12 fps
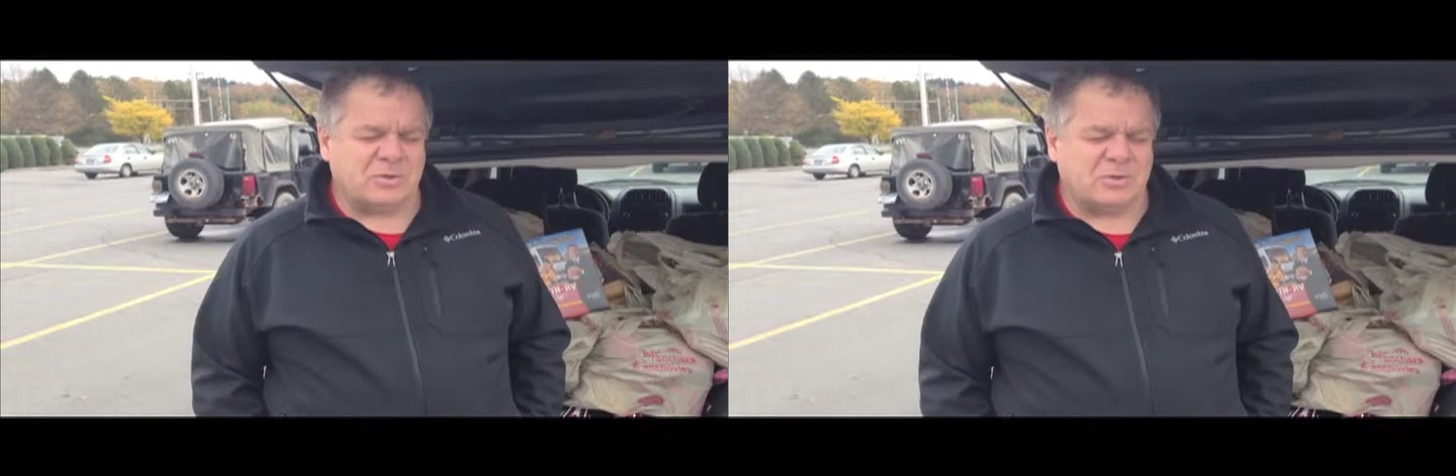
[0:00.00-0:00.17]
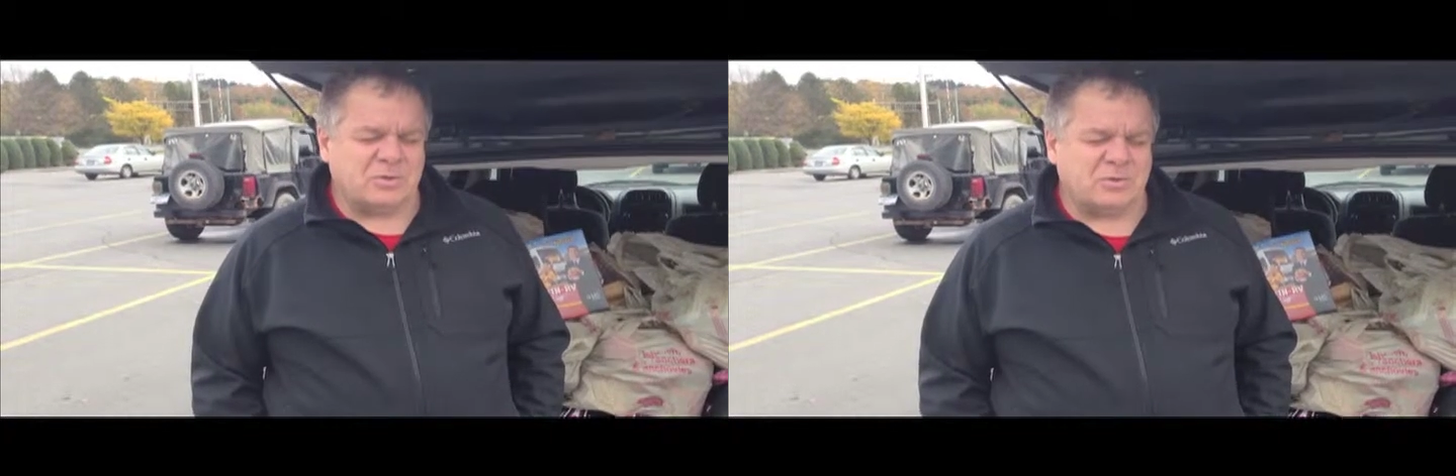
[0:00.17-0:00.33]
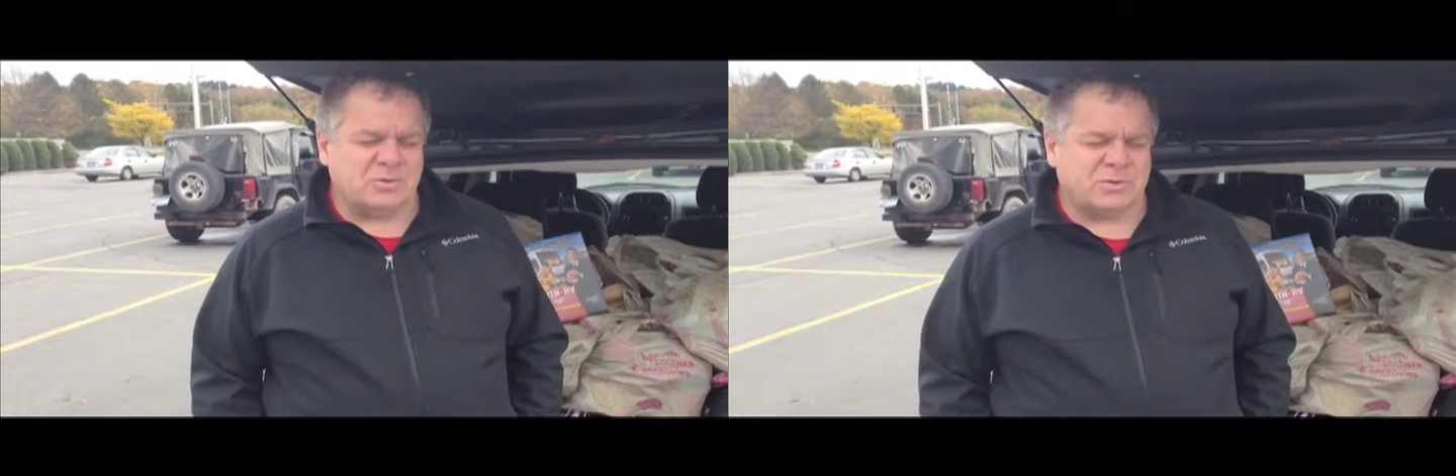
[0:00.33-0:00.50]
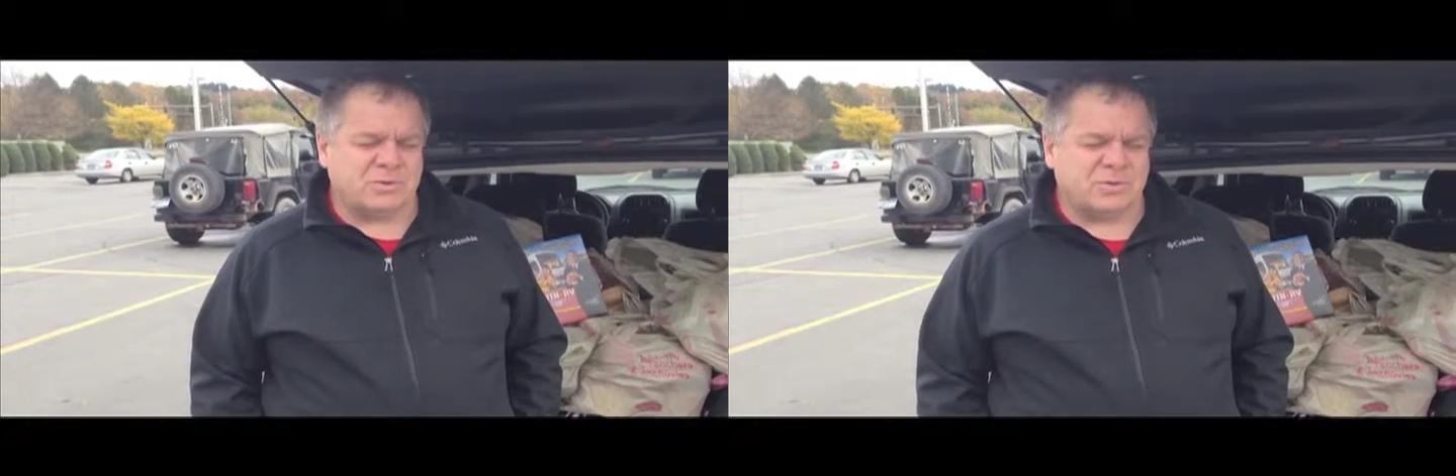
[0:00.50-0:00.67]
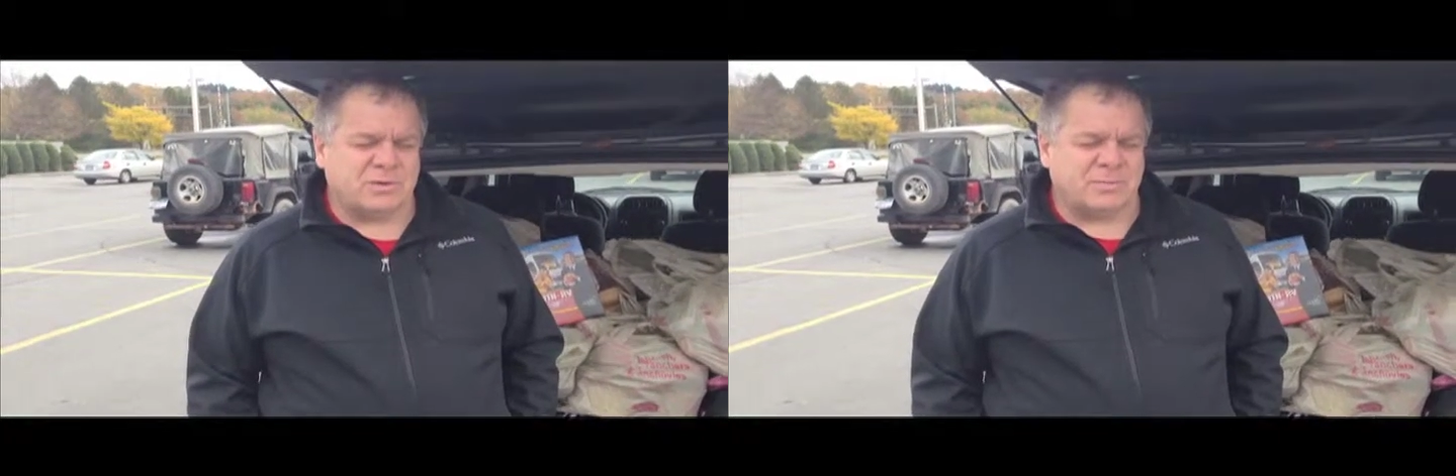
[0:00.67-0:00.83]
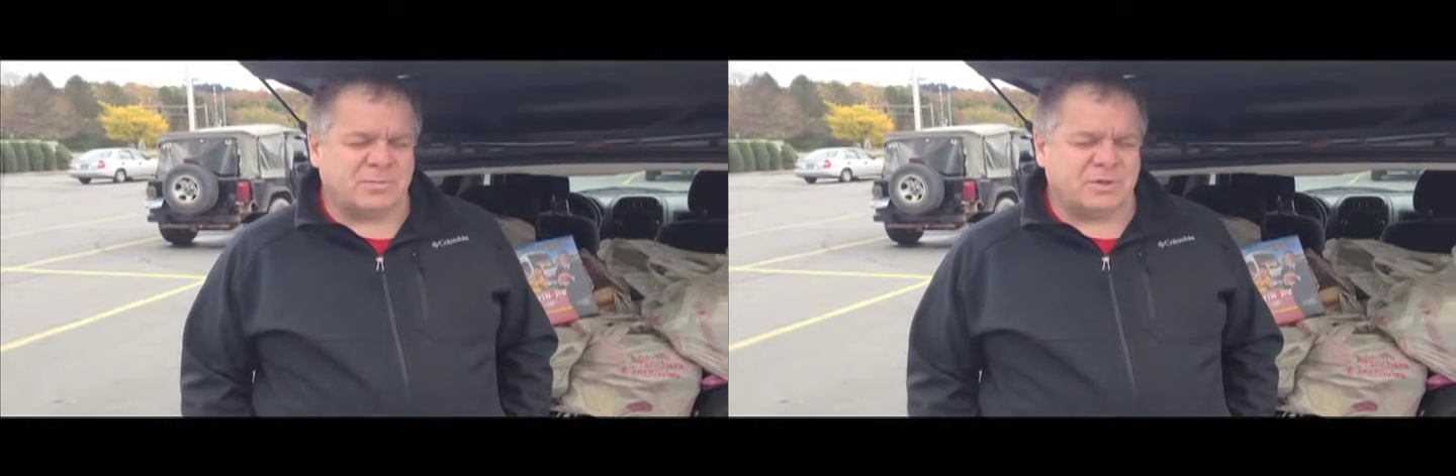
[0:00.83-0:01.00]
juice.
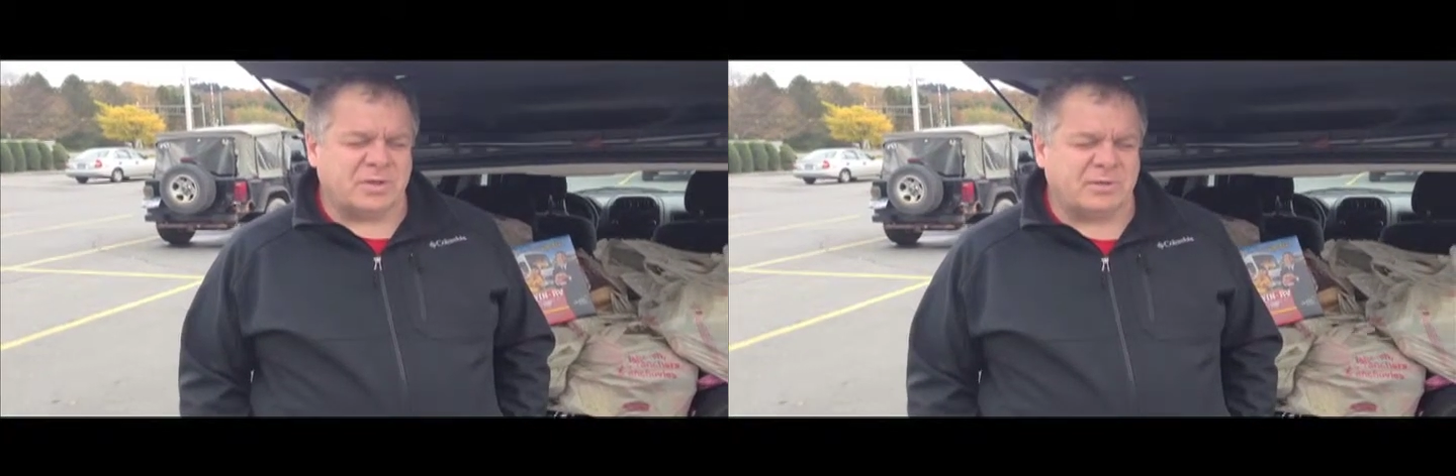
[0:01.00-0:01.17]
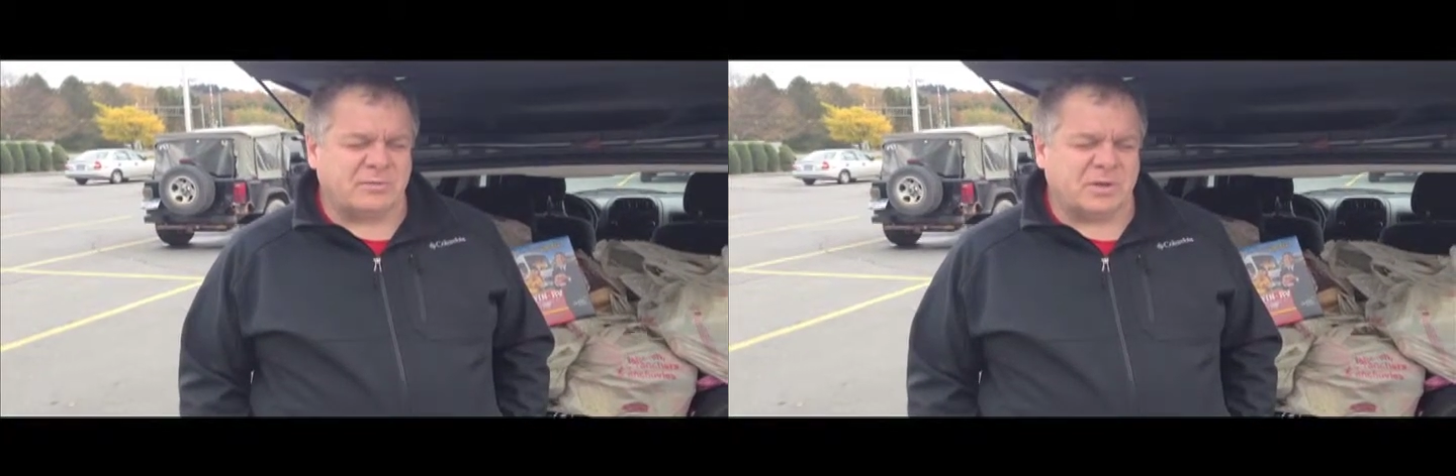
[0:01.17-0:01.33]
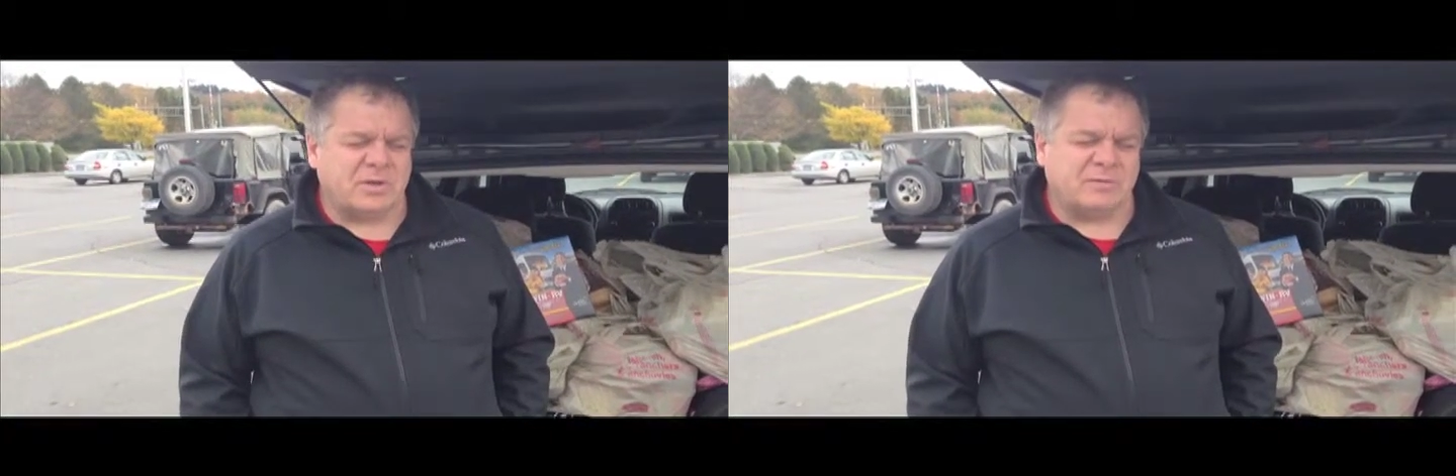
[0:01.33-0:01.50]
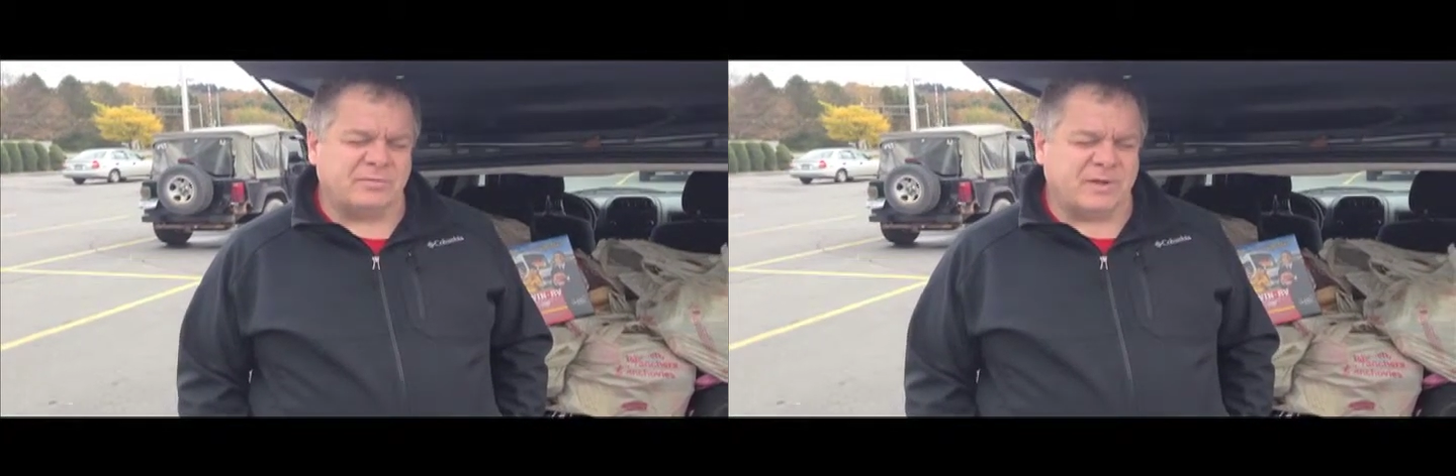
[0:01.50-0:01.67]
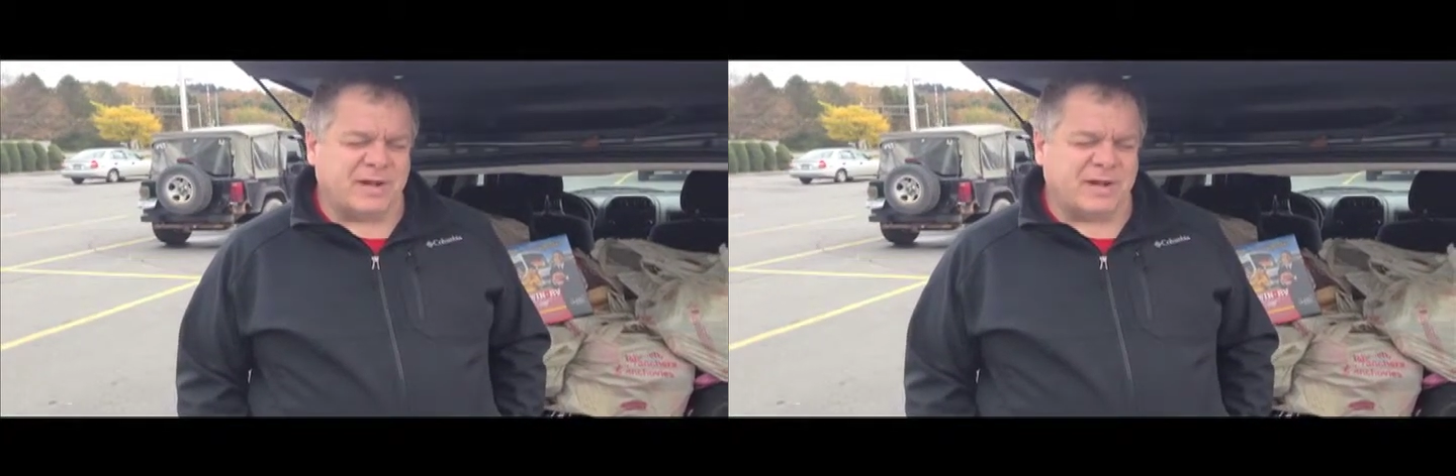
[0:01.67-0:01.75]
Couldn't believe we couldn't